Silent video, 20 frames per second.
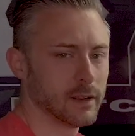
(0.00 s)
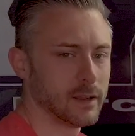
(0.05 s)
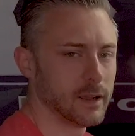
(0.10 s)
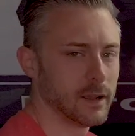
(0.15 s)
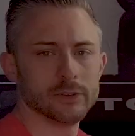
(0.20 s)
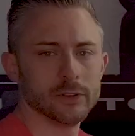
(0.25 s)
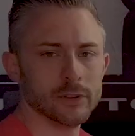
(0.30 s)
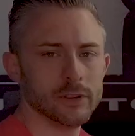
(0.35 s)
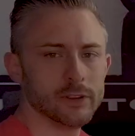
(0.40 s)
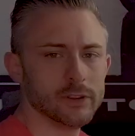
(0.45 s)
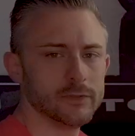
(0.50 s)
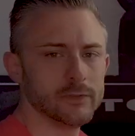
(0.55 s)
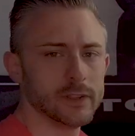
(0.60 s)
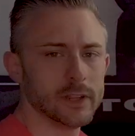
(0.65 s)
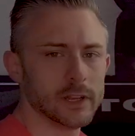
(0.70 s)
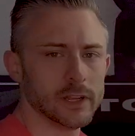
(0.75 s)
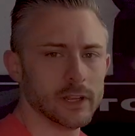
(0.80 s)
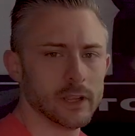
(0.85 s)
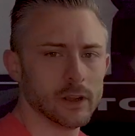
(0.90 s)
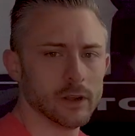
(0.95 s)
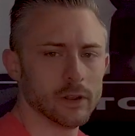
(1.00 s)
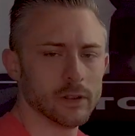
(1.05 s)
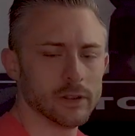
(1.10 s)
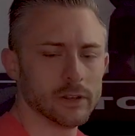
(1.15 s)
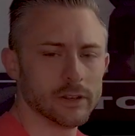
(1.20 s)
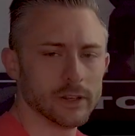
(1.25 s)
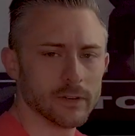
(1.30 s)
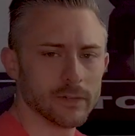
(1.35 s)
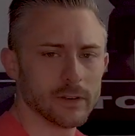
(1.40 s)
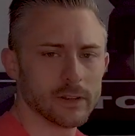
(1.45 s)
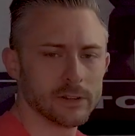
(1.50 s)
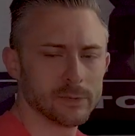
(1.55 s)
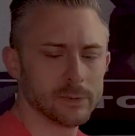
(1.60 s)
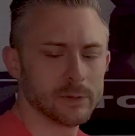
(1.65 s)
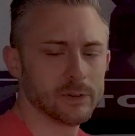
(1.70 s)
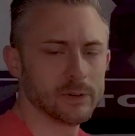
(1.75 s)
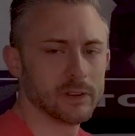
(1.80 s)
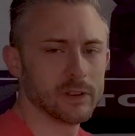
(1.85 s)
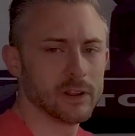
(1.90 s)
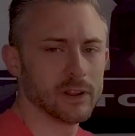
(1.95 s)
So this video, the difference
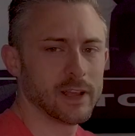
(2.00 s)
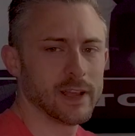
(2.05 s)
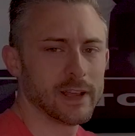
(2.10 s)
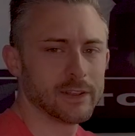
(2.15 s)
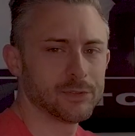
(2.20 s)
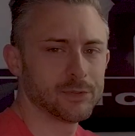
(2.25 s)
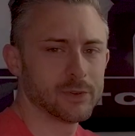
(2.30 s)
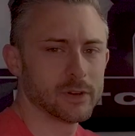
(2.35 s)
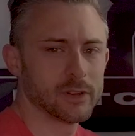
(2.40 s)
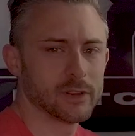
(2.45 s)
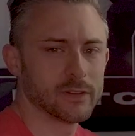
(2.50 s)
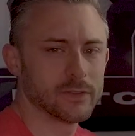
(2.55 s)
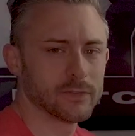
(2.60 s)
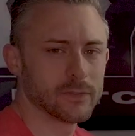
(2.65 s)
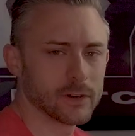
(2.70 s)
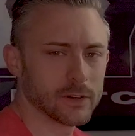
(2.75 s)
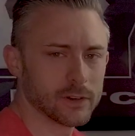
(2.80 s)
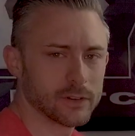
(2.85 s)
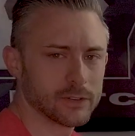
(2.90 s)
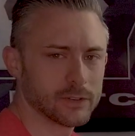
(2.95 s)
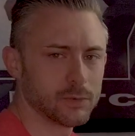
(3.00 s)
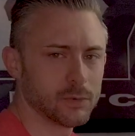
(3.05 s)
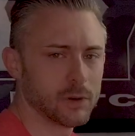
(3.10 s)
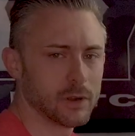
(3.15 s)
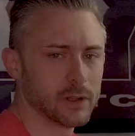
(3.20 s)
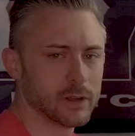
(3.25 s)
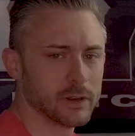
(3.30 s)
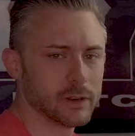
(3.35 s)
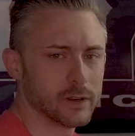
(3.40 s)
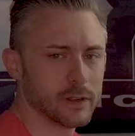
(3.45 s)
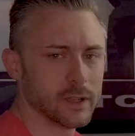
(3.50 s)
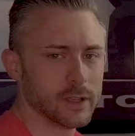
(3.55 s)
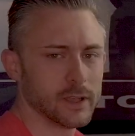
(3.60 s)
between the last one and the first one